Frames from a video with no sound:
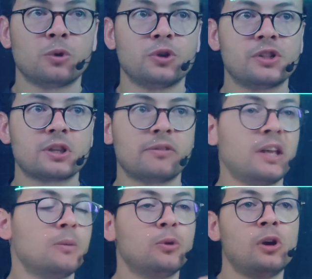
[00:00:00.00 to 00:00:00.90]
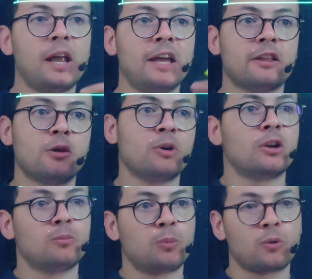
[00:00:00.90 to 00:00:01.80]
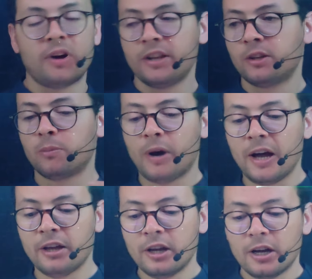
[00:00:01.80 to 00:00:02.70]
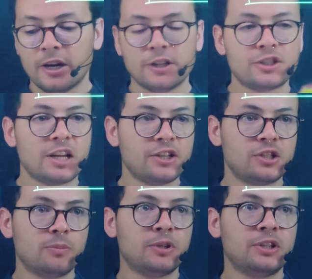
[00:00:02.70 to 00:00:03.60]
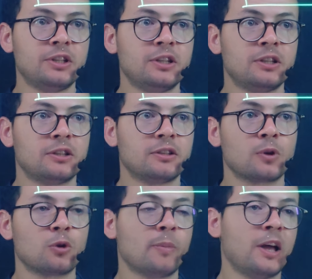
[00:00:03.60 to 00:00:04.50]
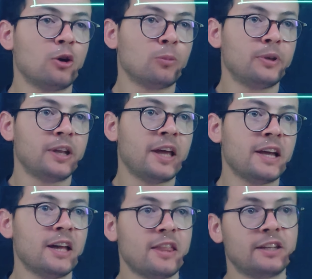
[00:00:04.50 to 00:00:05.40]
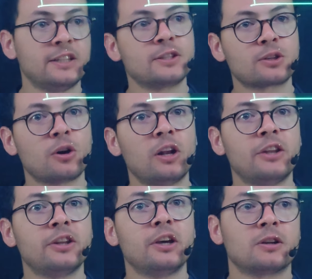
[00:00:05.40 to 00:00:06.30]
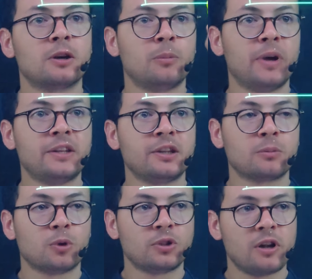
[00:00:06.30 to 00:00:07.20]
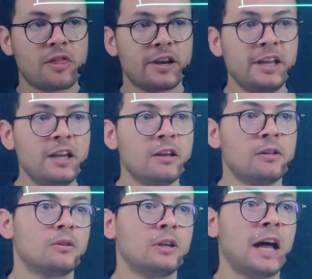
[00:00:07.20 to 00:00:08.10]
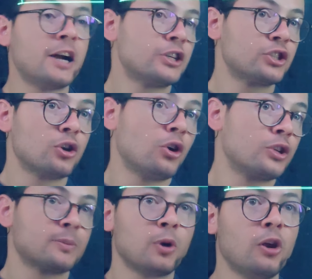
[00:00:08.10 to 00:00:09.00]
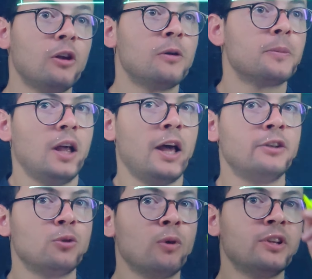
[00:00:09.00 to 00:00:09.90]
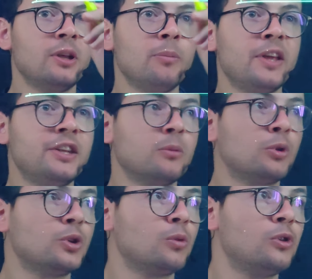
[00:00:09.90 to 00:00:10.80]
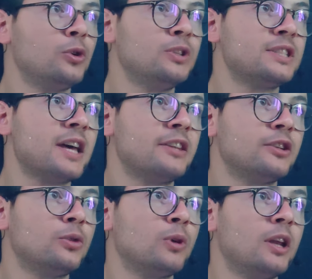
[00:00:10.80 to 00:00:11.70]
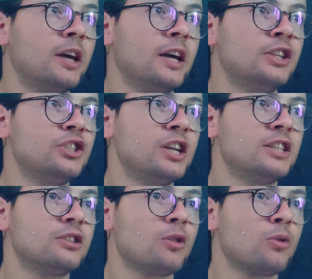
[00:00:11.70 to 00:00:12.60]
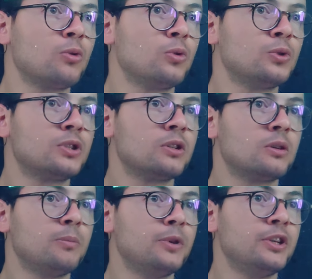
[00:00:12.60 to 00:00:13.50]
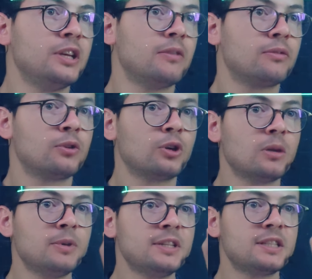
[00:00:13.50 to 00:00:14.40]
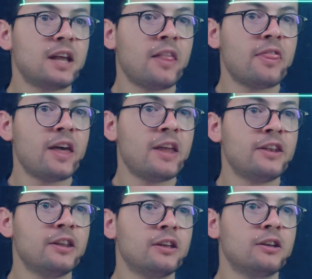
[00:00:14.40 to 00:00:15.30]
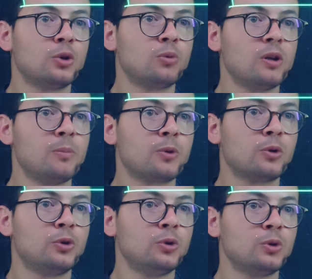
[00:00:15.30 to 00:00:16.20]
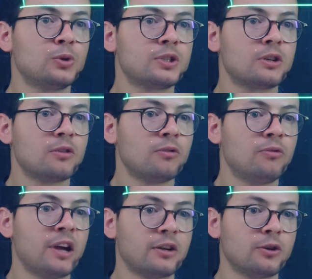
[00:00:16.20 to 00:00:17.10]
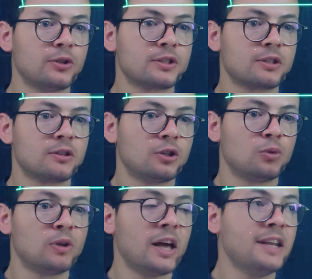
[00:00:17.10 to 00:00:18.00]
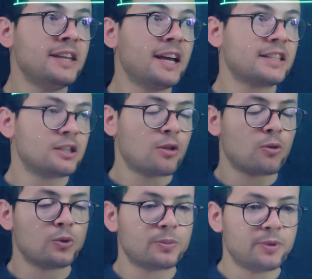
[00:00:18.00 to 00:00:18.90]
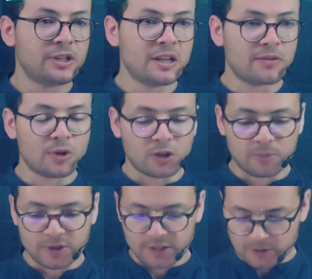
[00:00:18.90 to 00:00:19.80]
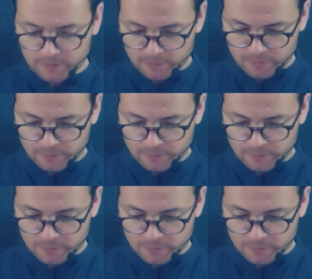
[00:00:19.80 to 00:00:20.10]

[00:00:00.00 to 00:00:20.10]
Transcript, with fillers: models available, like the one provided by uh, ChatGPT or by OpenAI, that is called embedding model three, large or small. And what embedding model will do is that it will ingest those P D F documents, and then it will produce vectors. It will index those P D F documents.